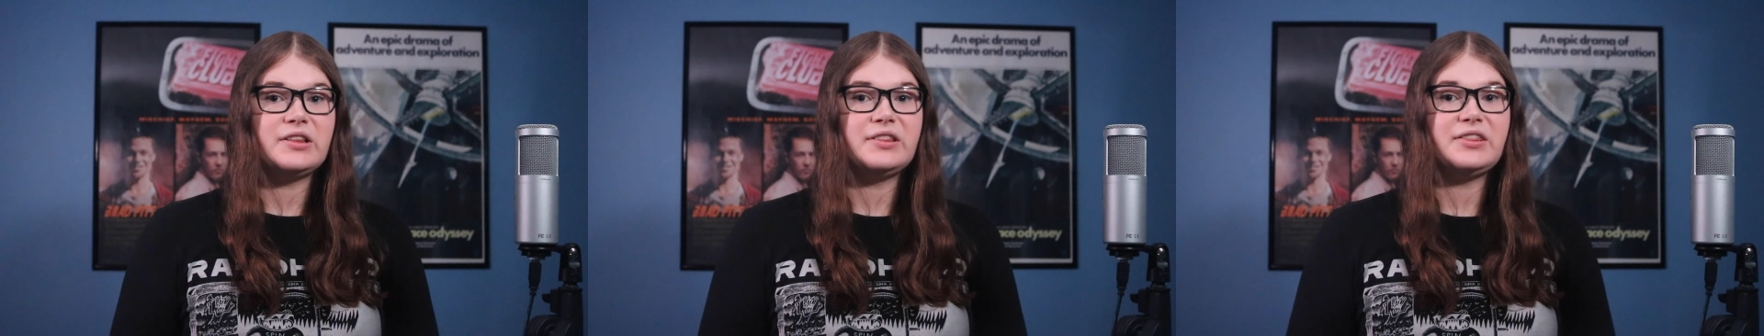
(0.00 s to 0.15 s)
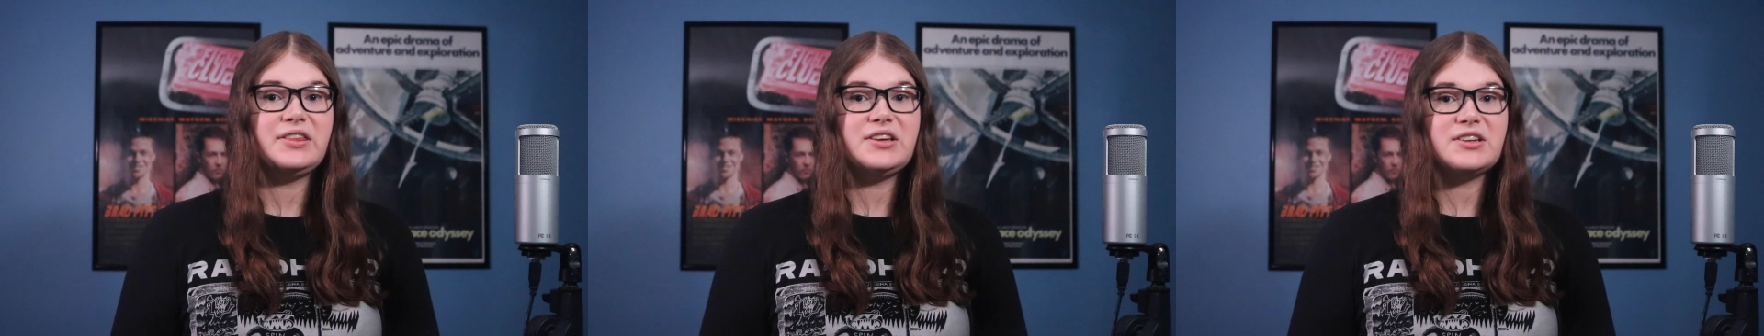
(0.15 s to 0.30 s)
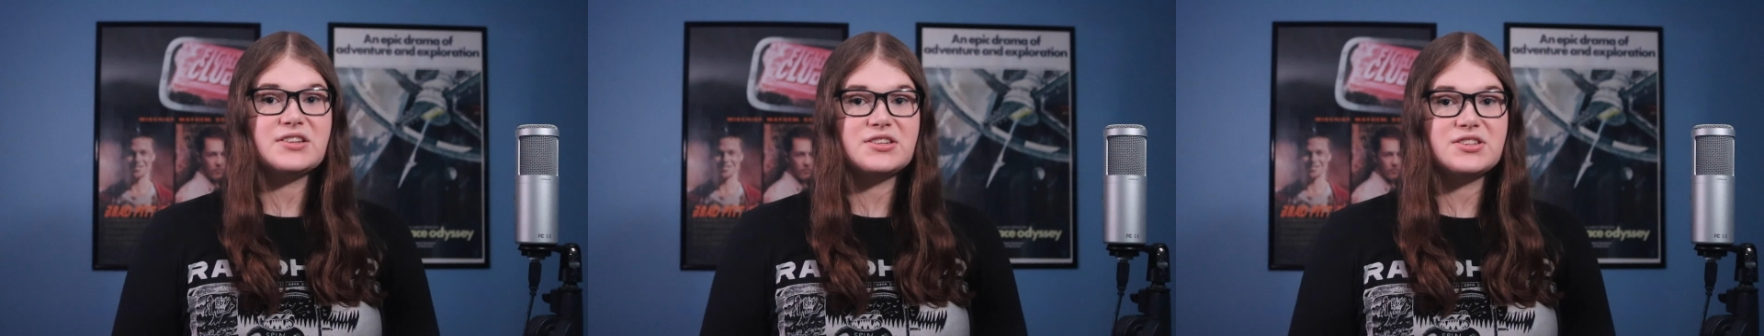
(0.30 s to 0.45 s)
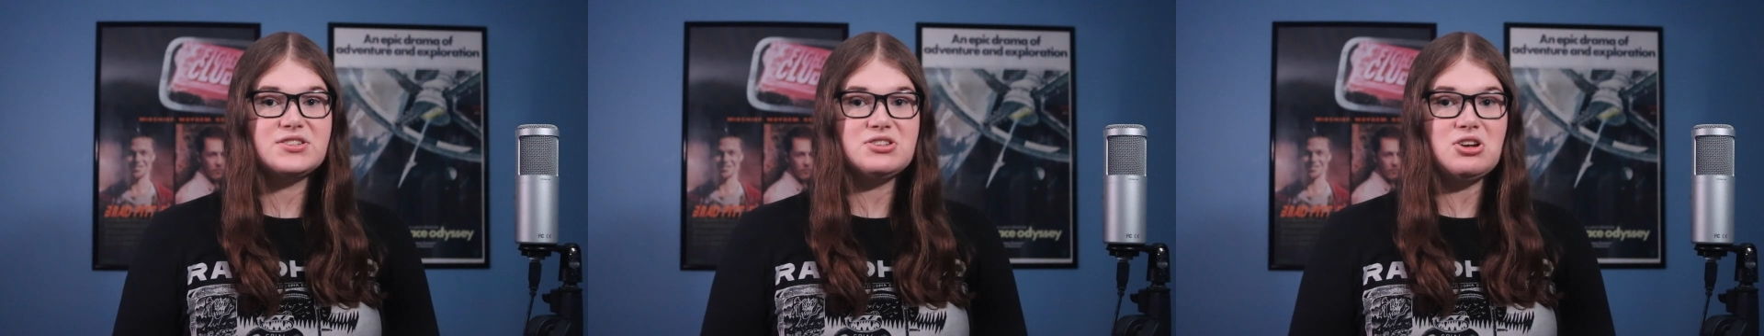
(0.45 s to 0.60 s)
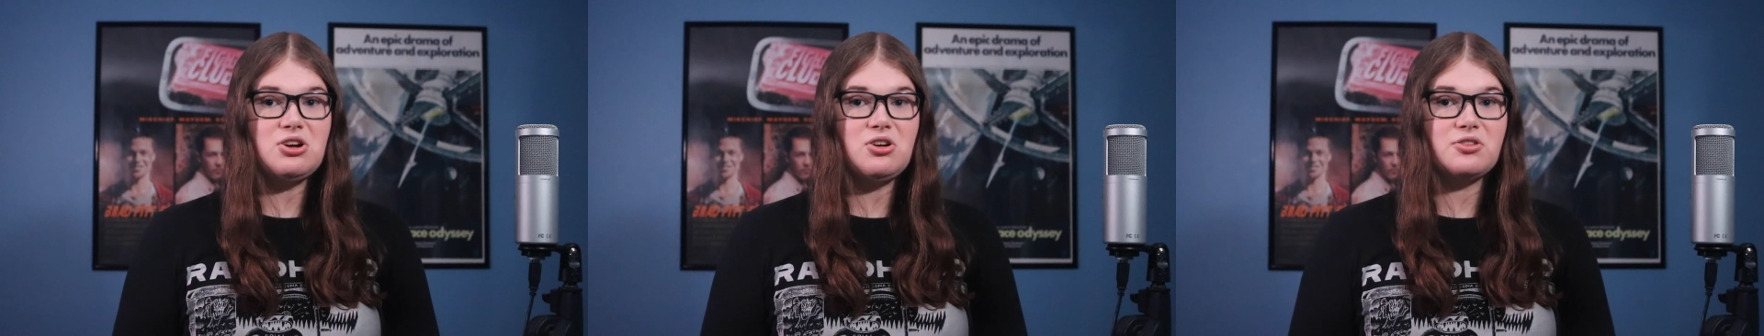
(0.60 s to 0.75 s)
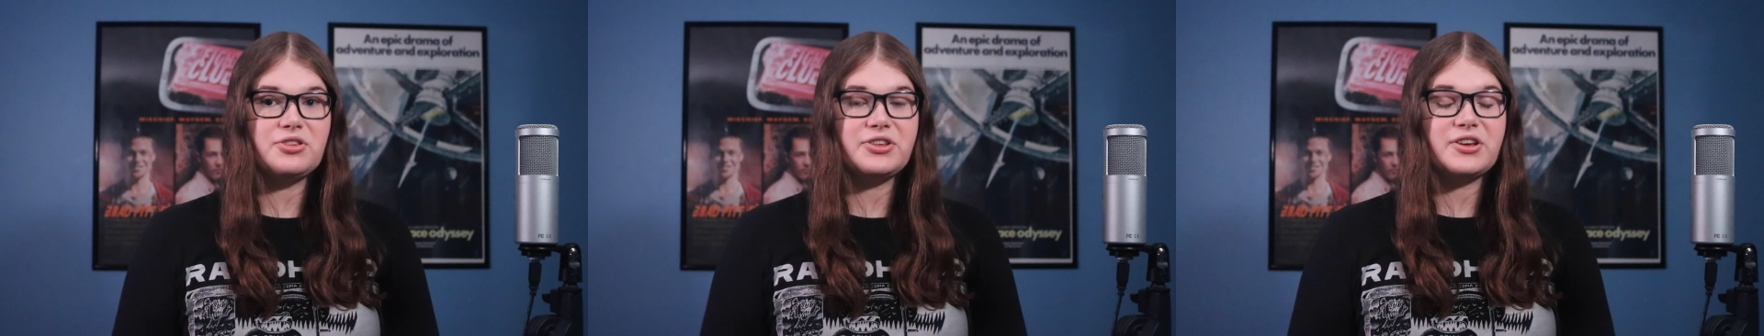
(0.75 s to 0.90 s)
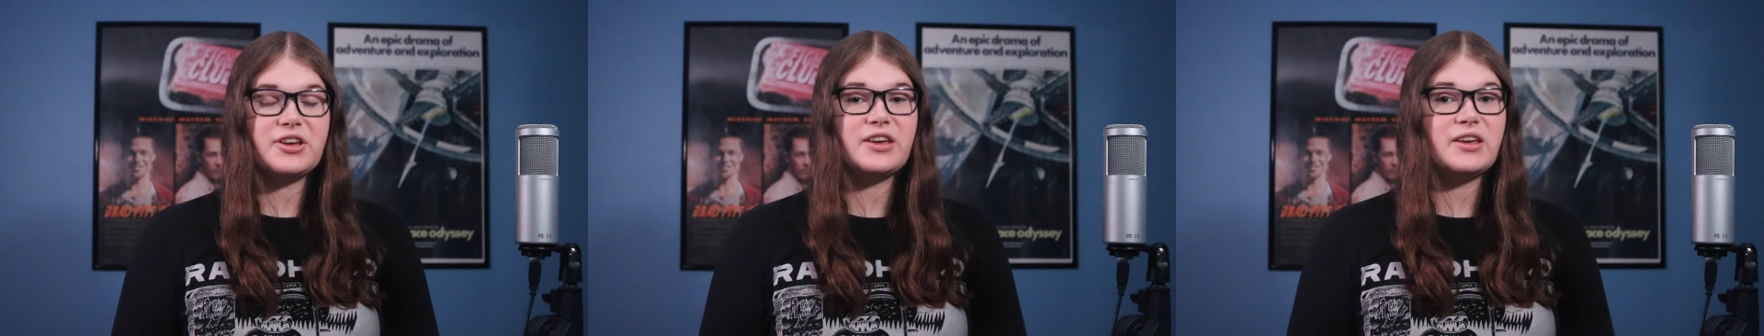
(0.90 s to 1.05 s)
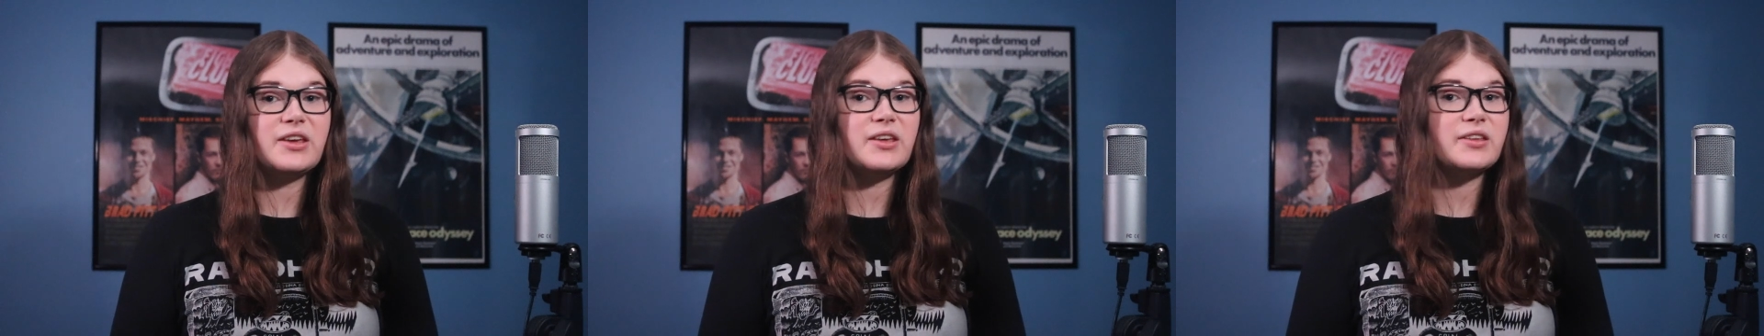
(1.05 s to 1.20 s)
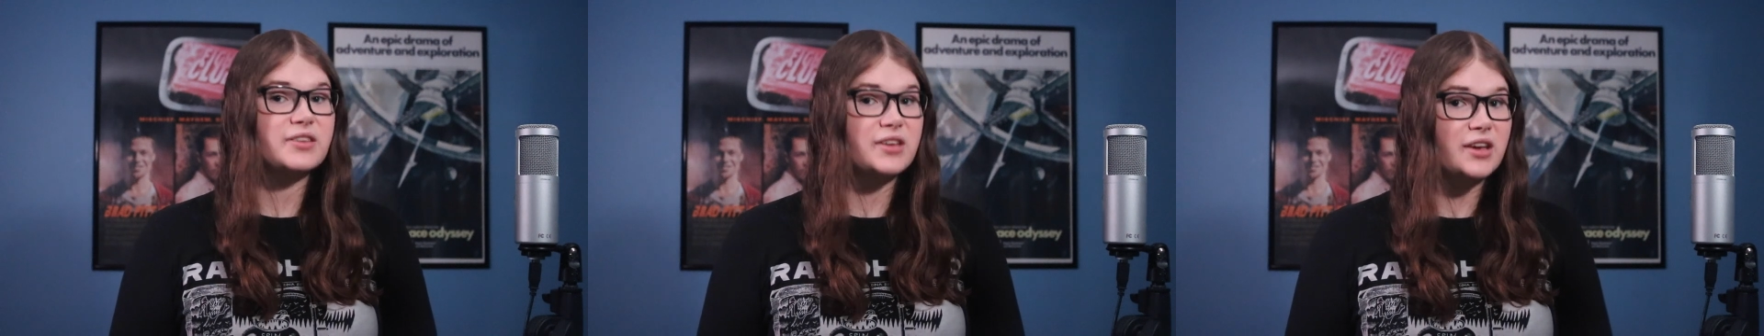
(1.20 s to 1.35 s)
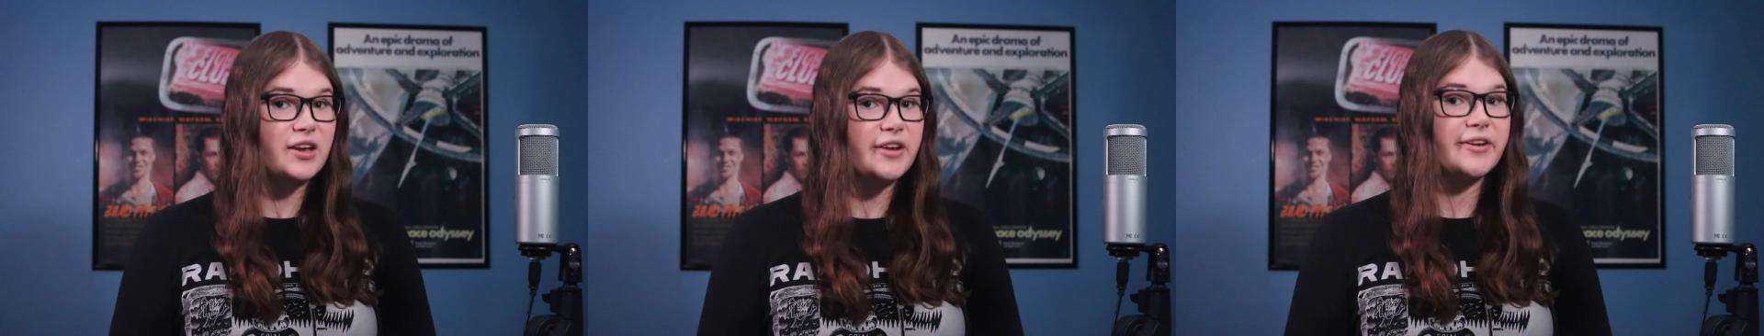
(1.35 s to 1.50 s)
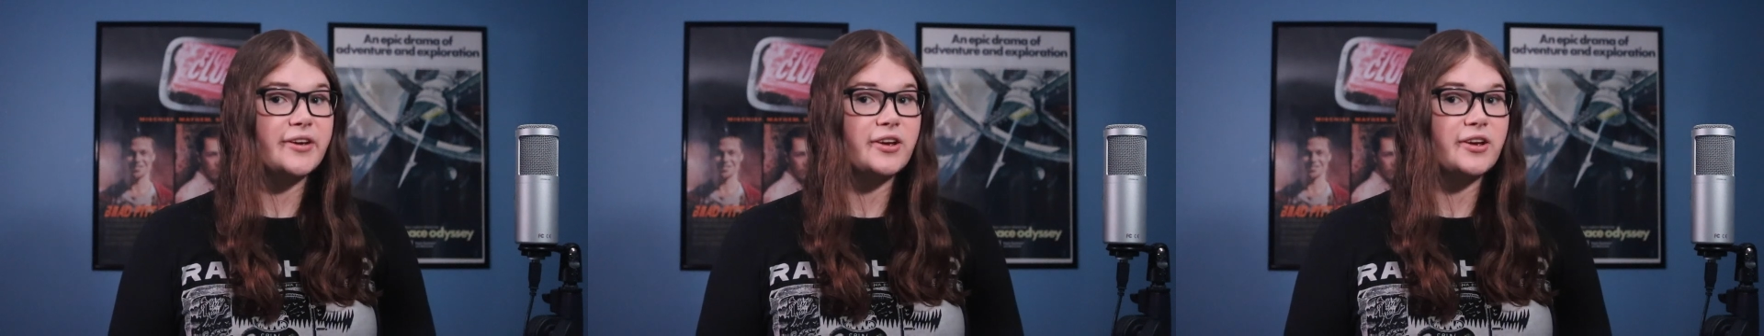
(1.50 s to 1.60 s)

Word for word: the assault did